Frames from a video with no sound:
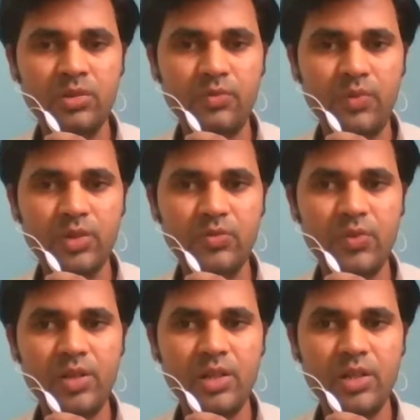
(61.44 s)
first we
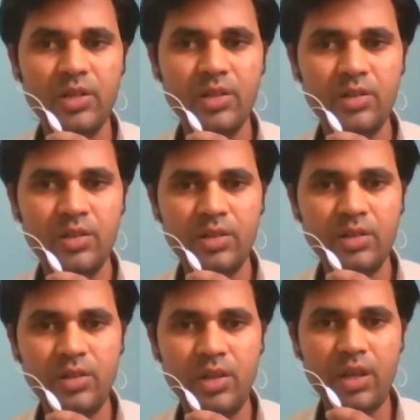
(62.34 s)
will
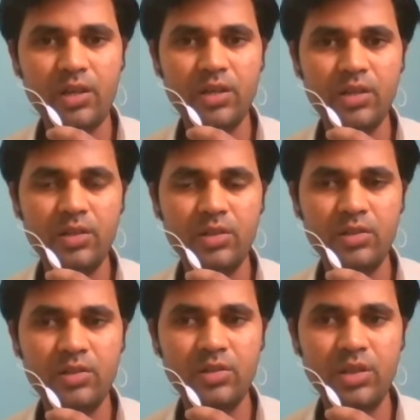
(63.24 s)
take
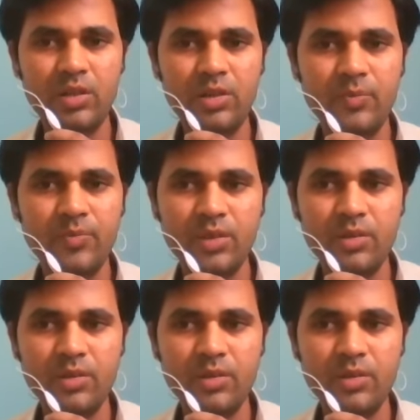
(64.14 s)
the